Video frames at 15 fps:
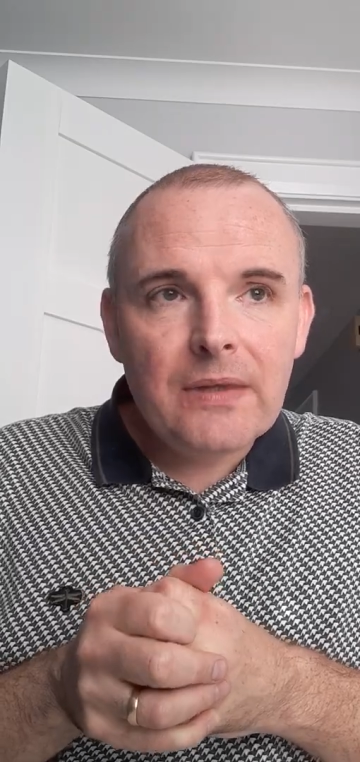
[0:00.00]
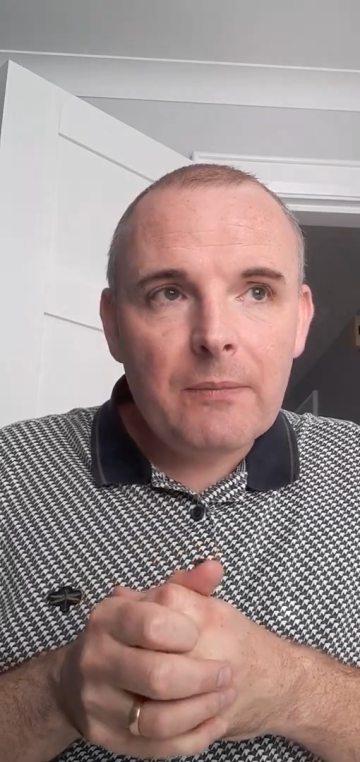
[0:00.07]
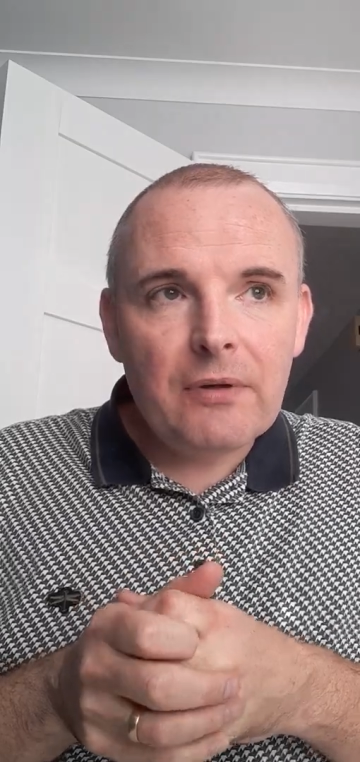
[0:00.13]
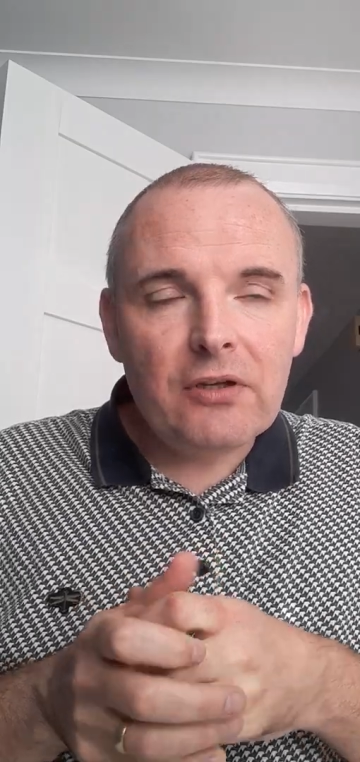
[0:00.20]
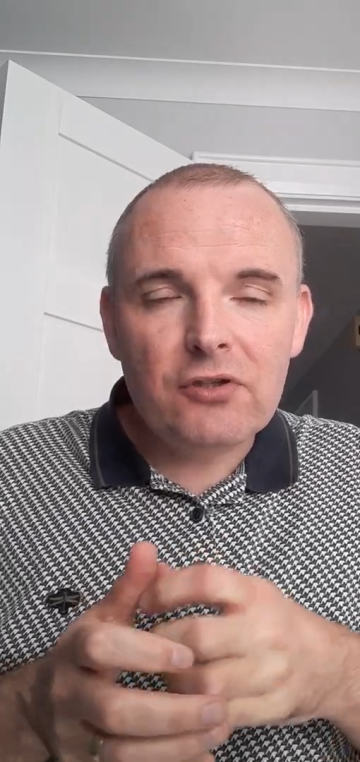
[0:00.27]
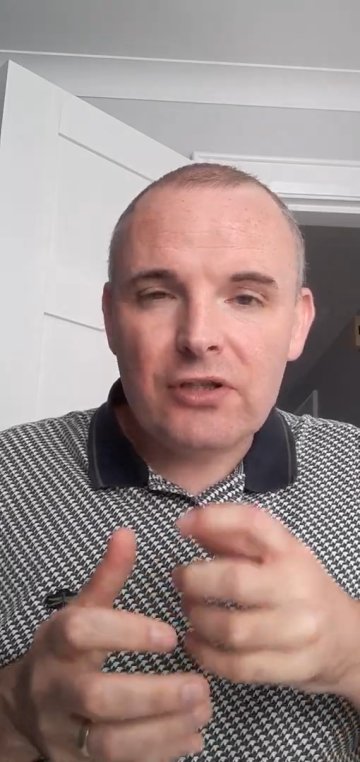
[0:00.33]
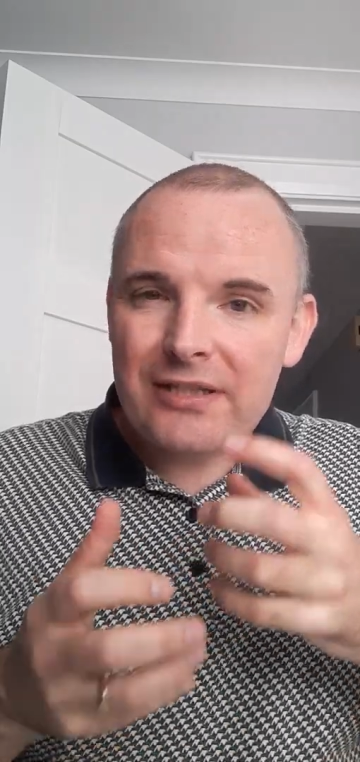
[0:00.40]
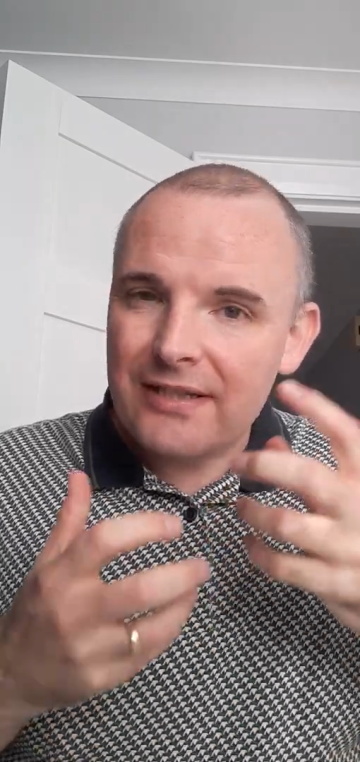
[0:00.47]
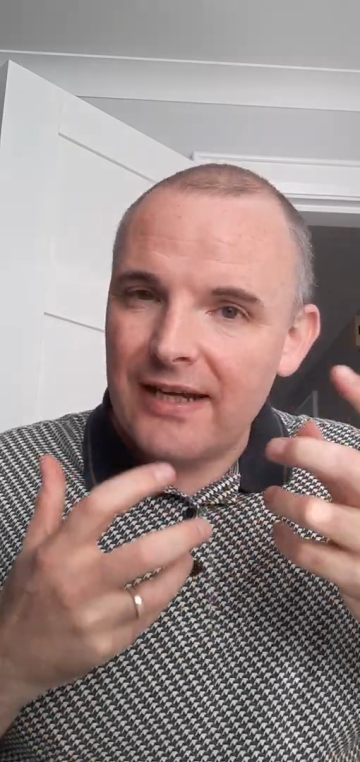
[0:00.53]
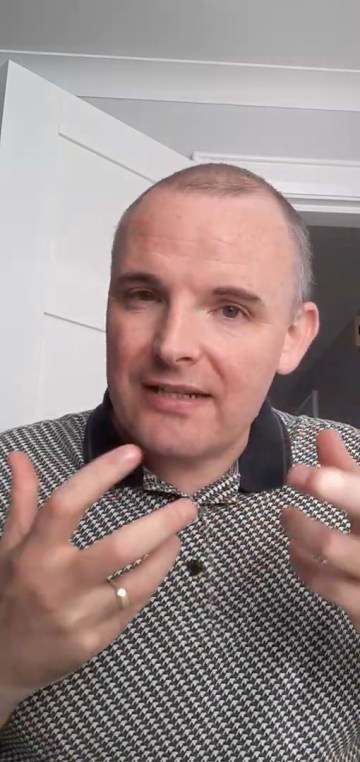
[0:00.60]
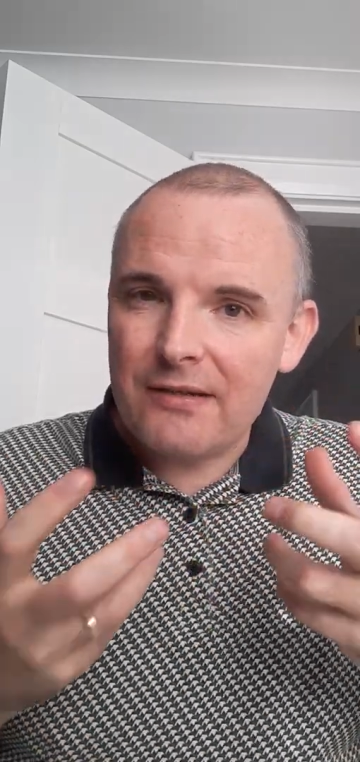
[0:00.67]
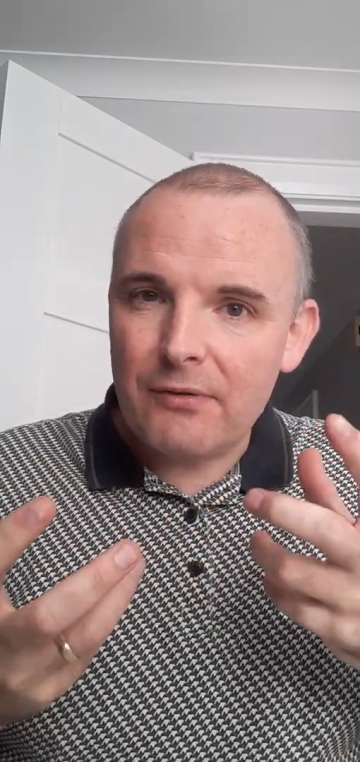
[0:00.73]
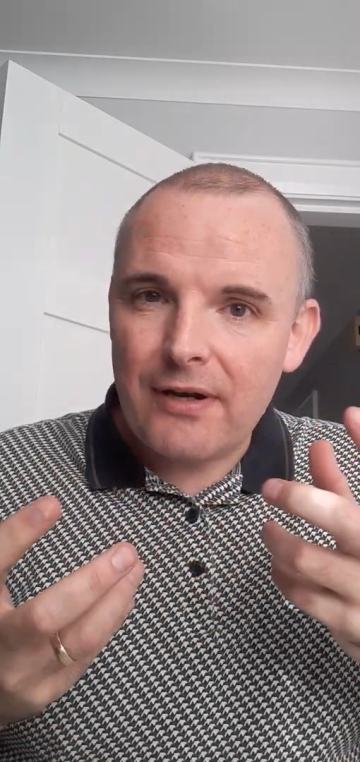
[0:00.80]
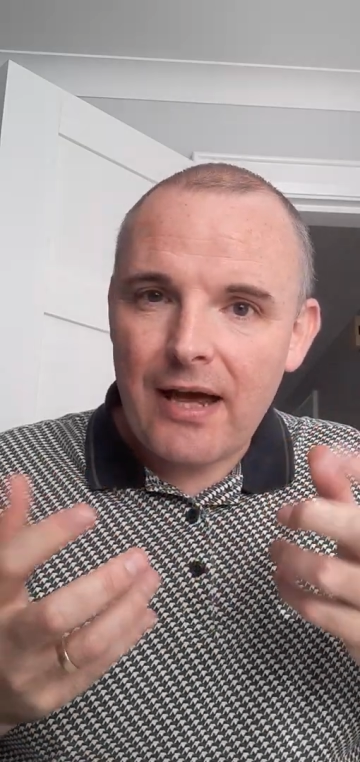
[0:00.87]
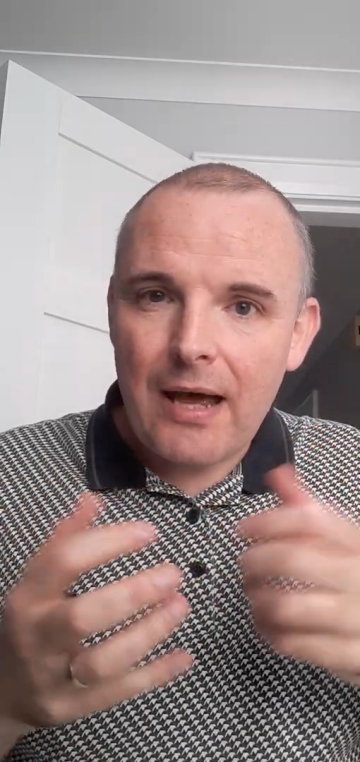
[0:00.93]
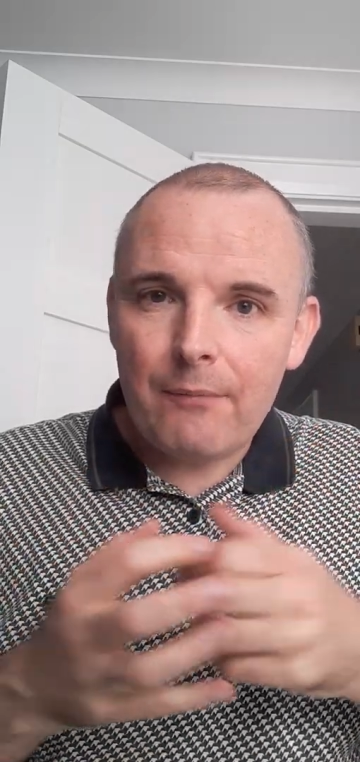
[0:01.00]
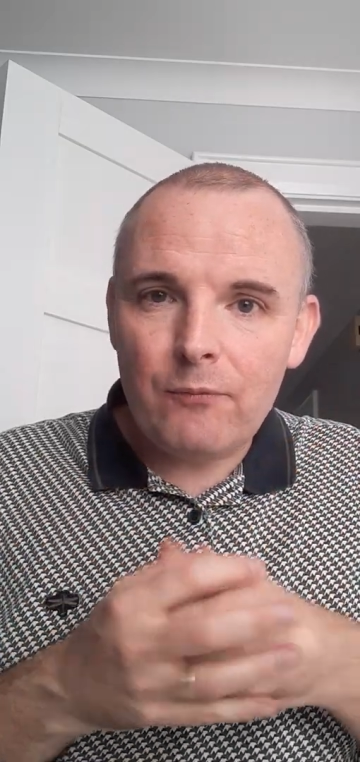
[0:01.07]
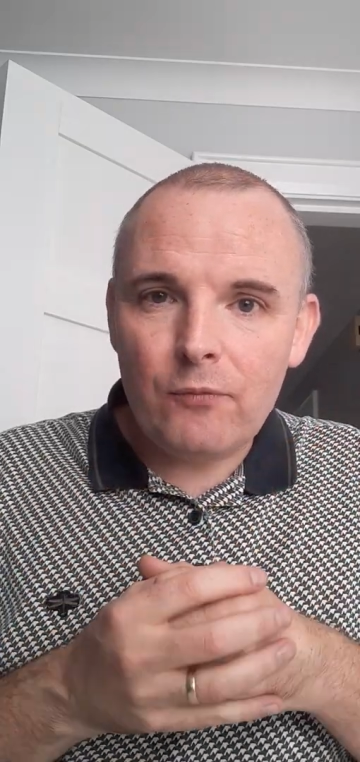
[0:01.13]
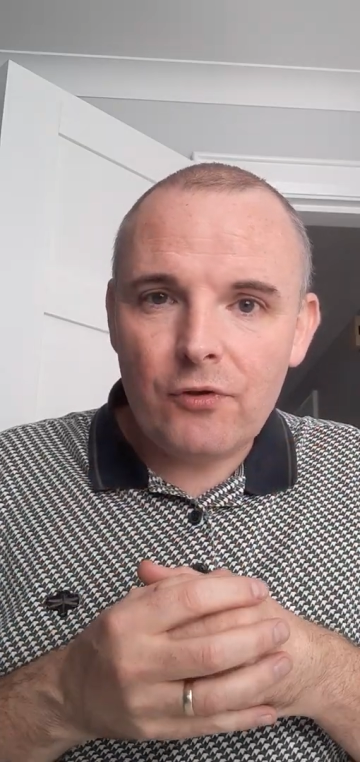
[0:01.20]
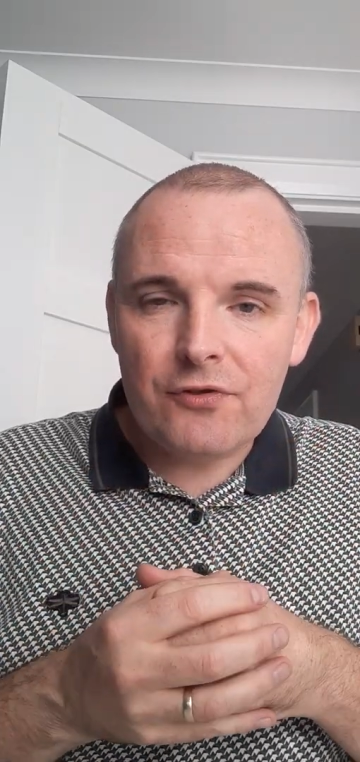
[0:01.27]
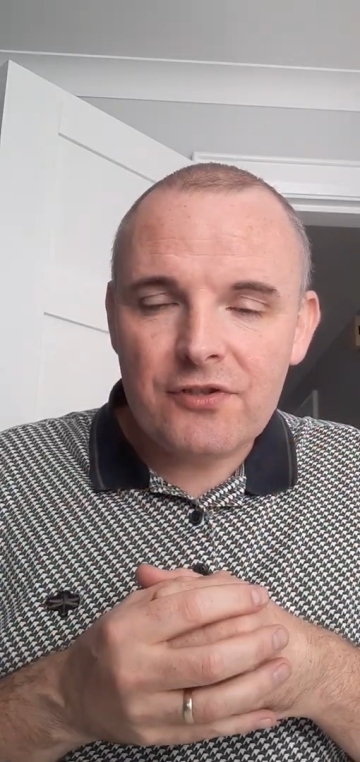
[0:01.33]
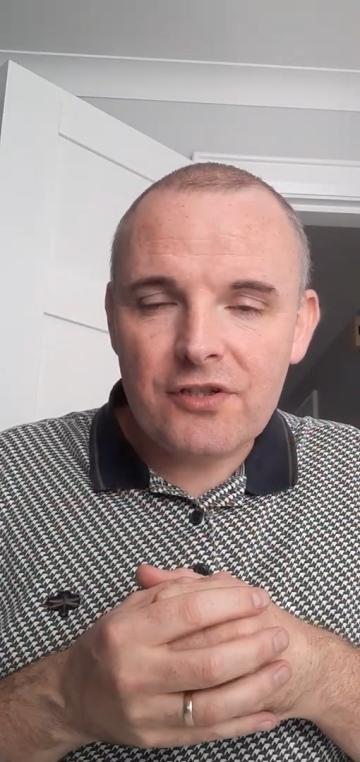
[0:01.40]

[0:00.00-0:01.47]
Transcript: because essentially what happened was